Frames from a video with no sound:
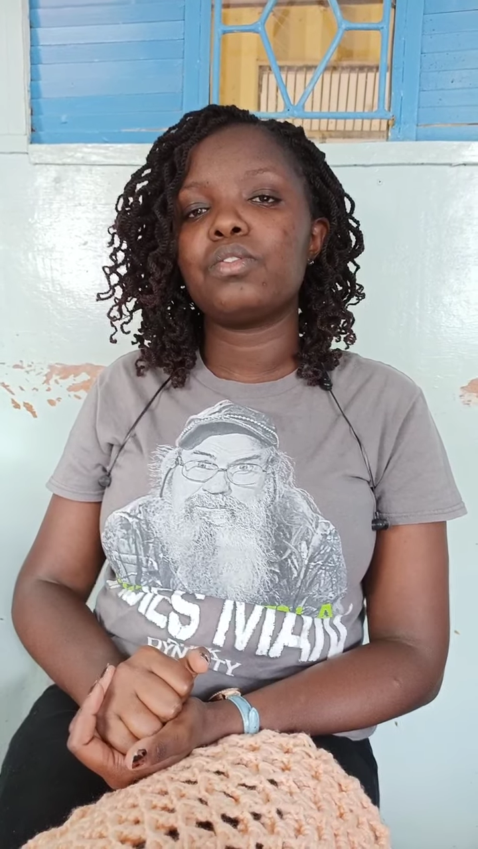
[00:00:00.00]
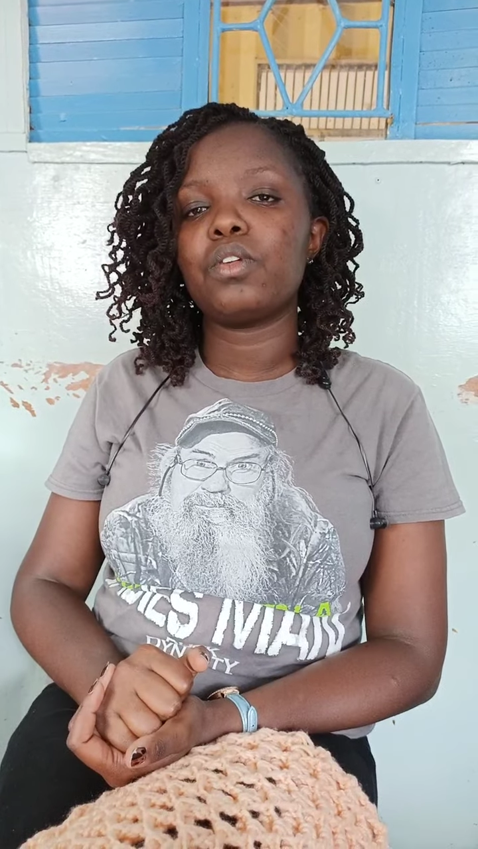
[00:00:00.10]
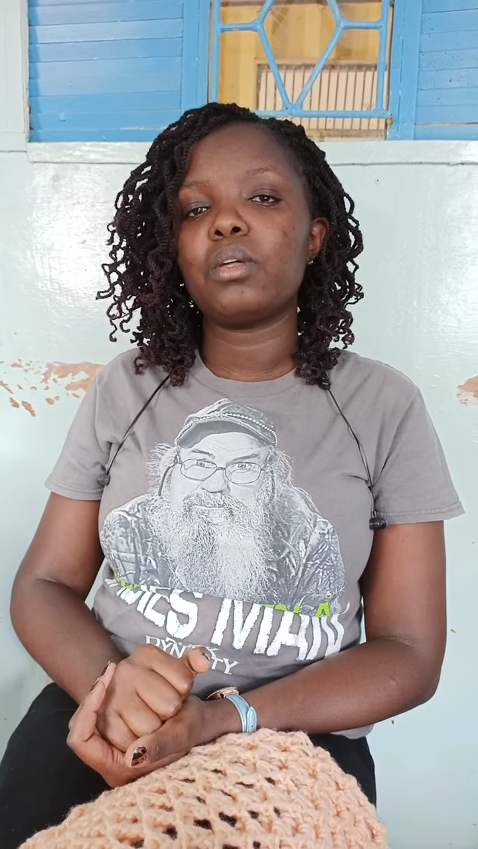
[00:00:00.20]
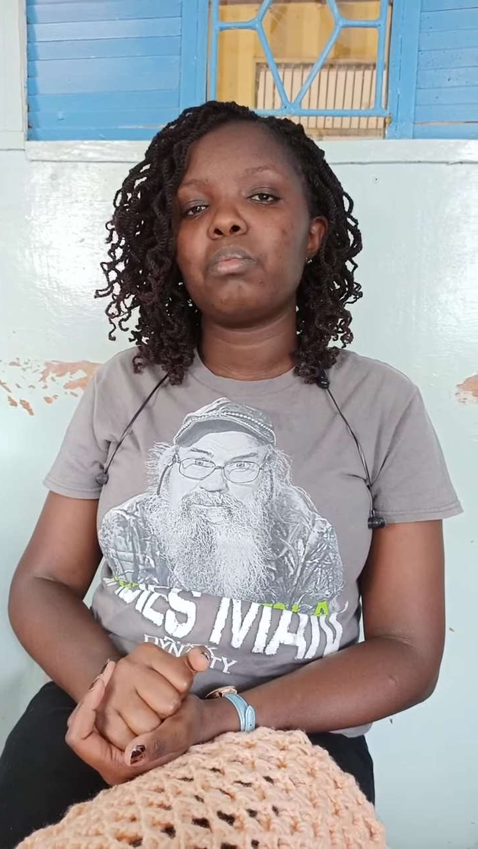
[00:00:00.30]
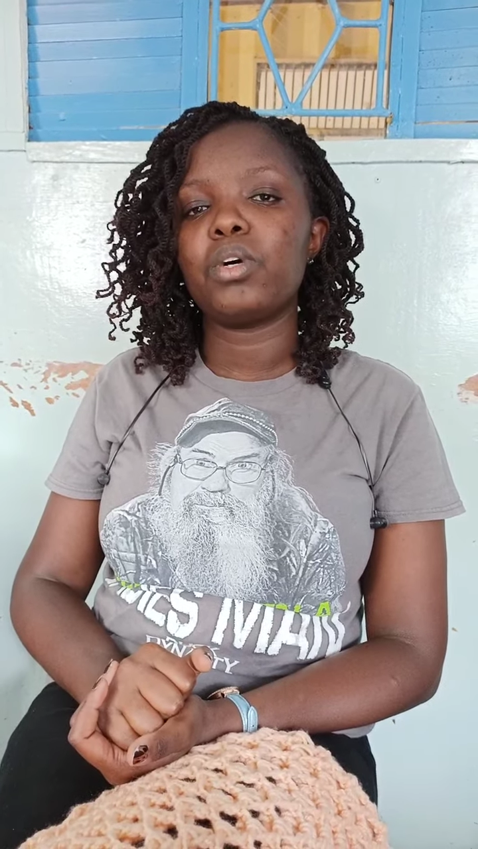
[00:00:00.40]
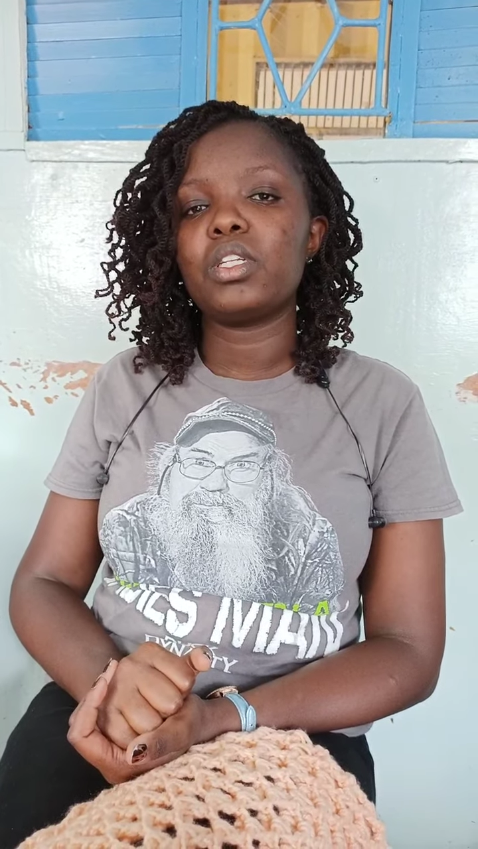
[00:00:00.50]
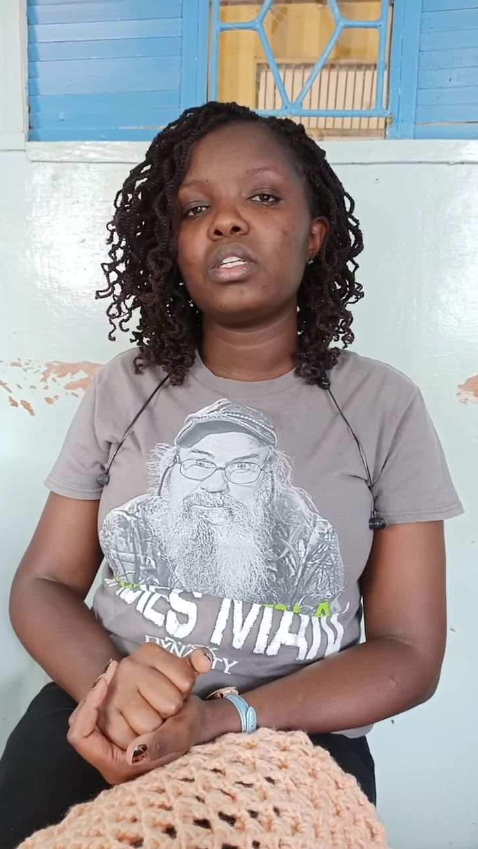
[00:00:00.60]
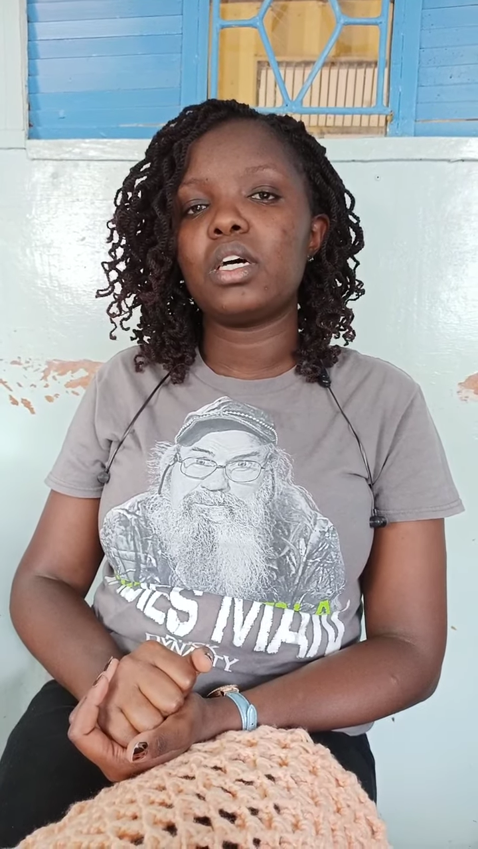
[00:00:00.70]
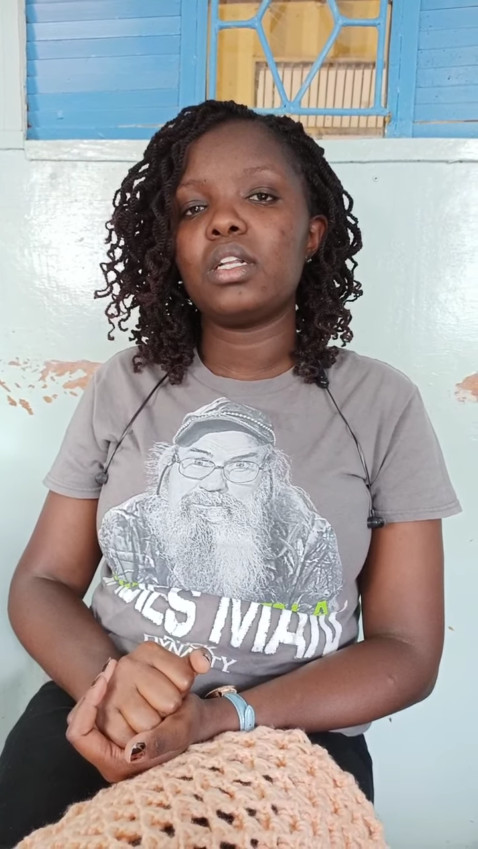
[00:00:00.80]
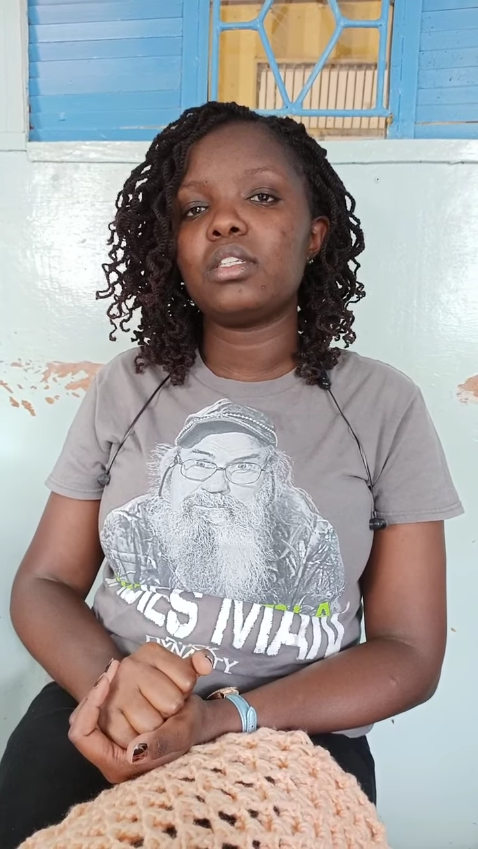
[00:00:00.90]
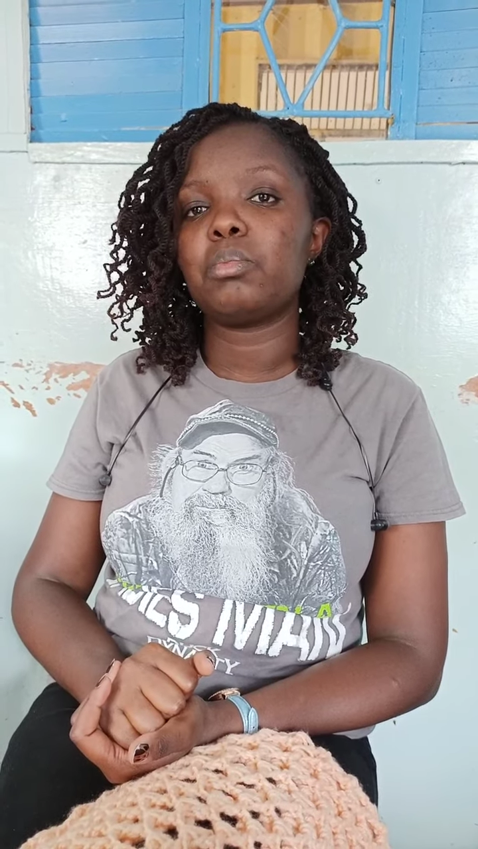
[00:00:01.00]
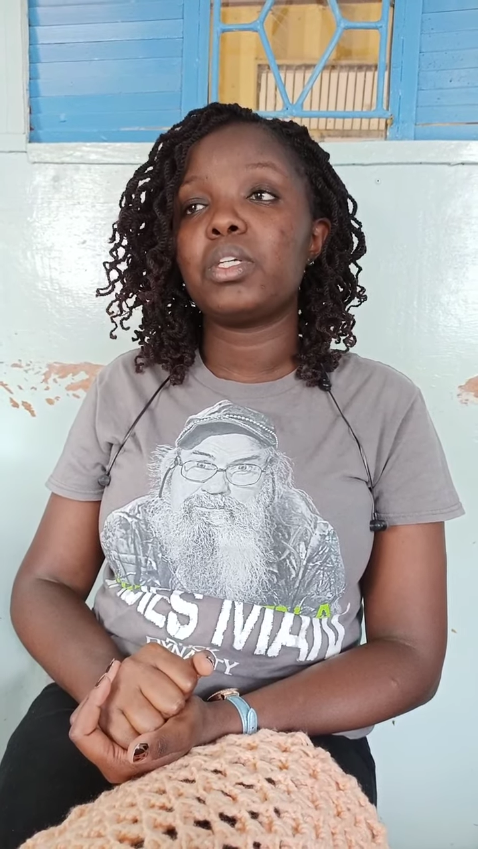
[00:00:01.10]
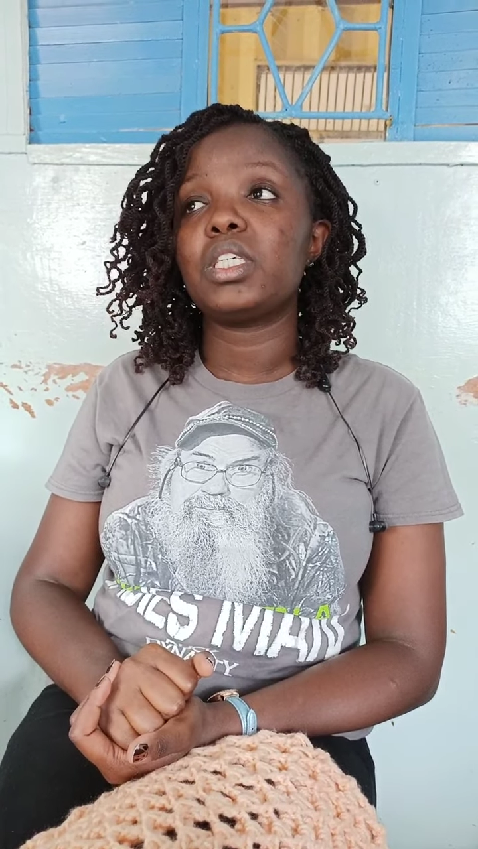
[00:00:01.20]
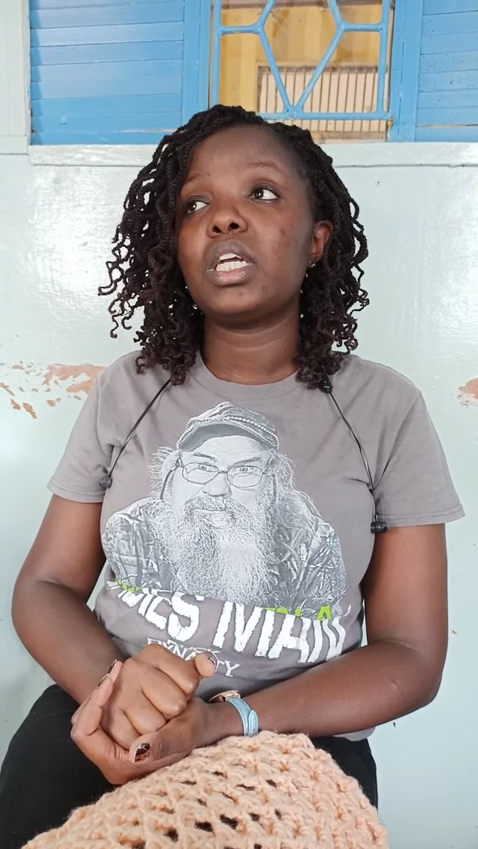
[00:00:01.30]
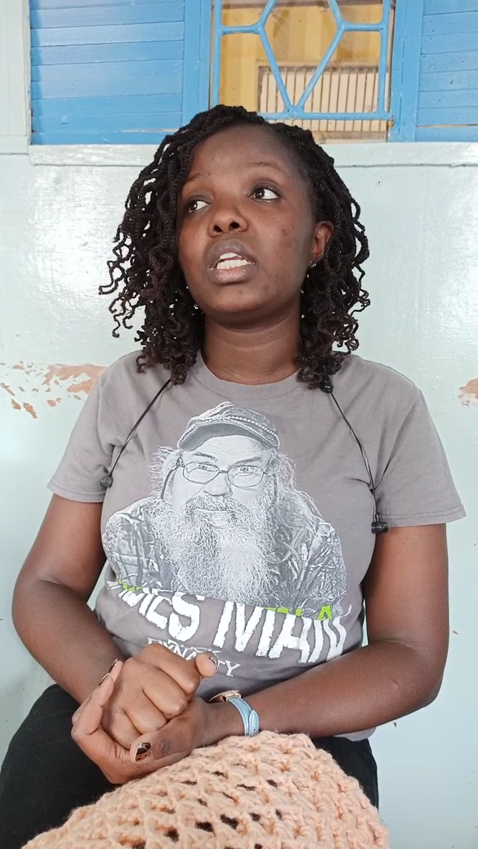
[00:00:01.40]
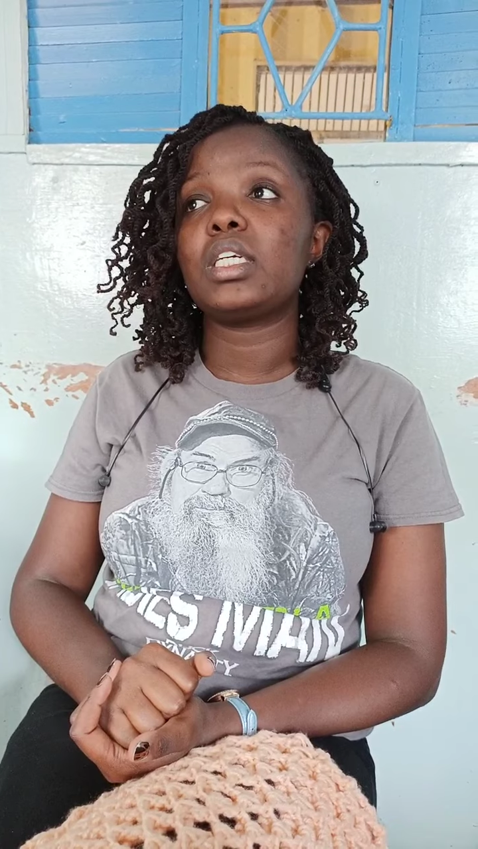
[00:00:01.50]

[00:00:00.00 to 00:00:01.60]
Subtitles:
the boy child, especially